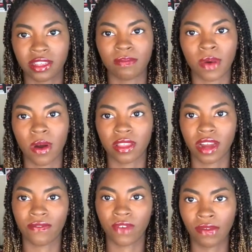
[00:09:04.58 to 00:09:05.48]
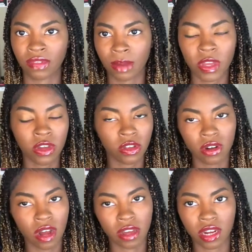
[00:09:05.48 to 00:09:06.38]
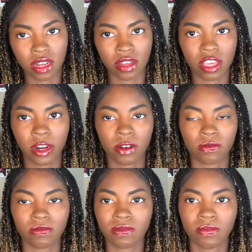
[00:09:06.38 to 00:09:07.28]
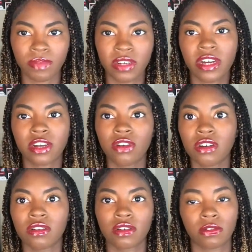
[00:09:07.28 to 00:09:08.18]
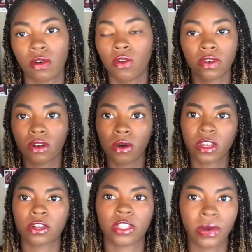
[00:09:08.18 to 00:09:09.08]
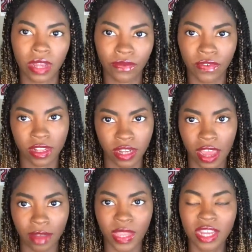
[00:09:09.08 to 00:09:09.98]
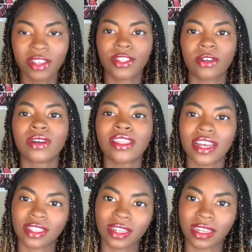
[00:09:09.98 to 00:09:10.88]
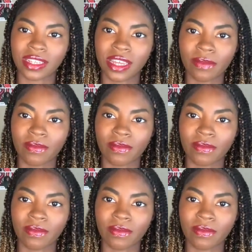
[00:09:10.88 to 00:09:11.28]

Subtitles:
bar and then have 5 of them, you're not going to, be overloading your sodium for the day. So that's a nice thing.